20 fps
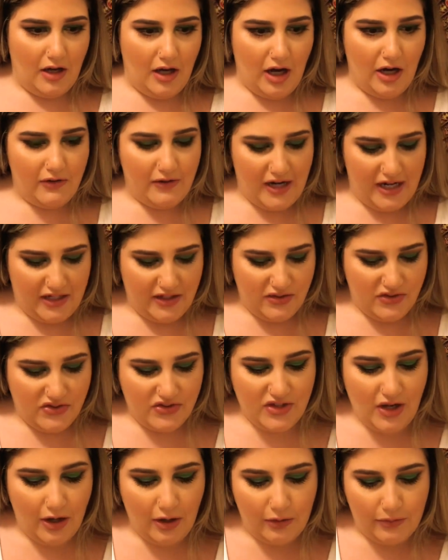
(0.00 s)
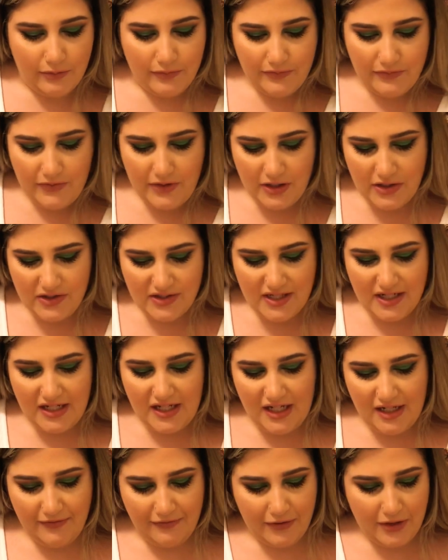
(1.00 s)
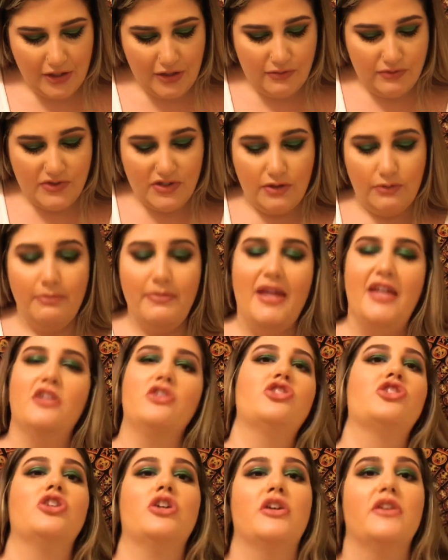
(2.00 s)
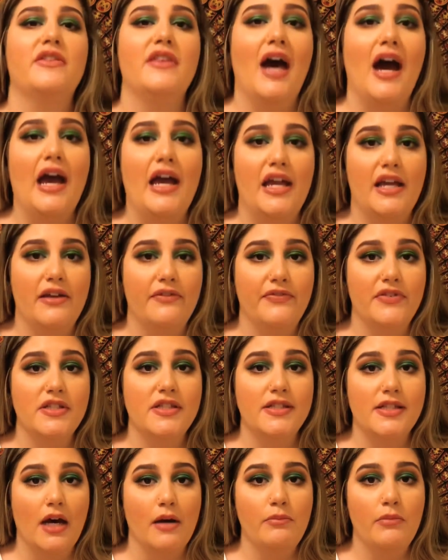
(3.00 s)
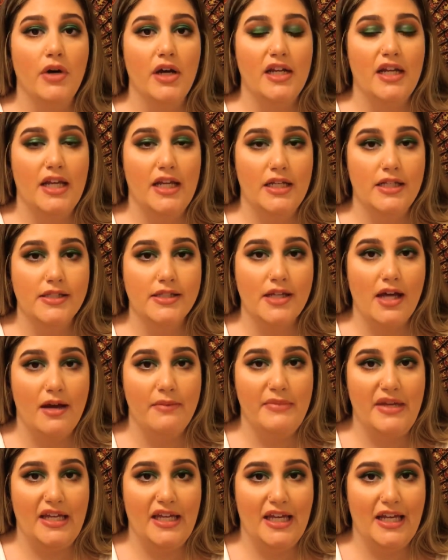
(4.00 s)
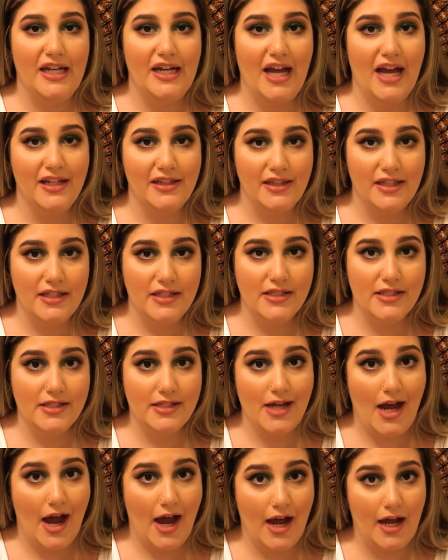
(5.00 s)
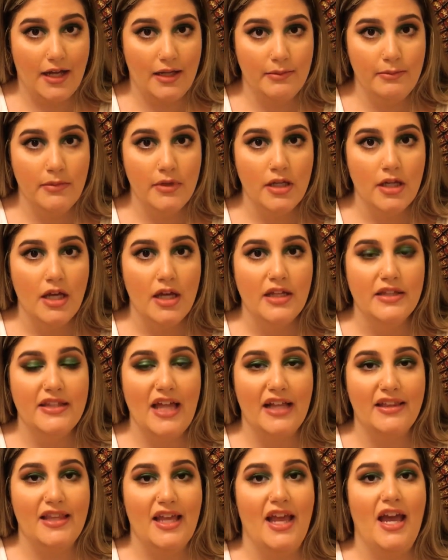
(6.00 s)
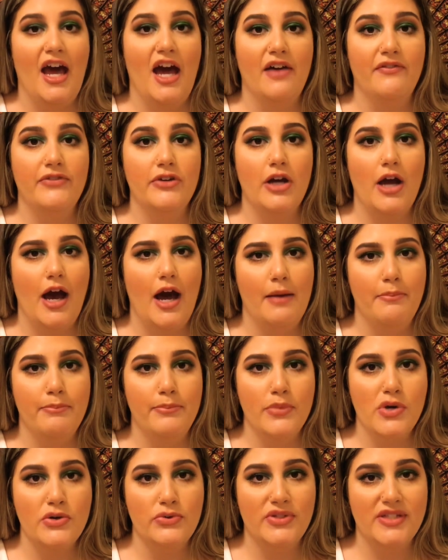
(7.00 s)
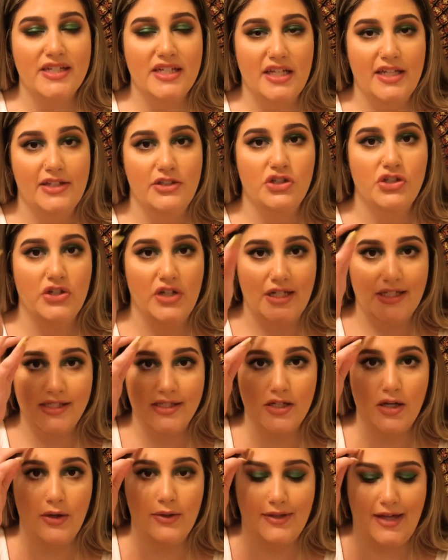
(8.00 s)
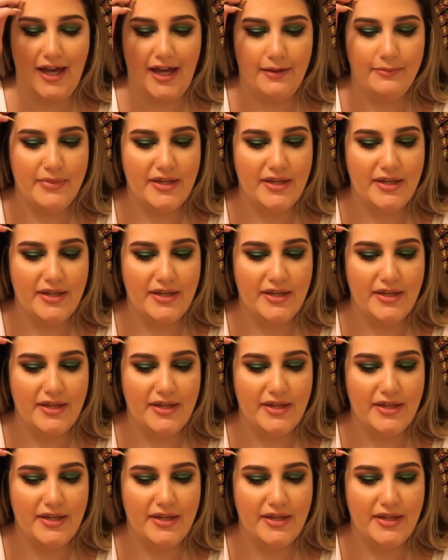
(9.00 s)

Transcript: All right, so there's a need for you to make sure that if someone is coming in at this time, that they have your utmost interest, okay?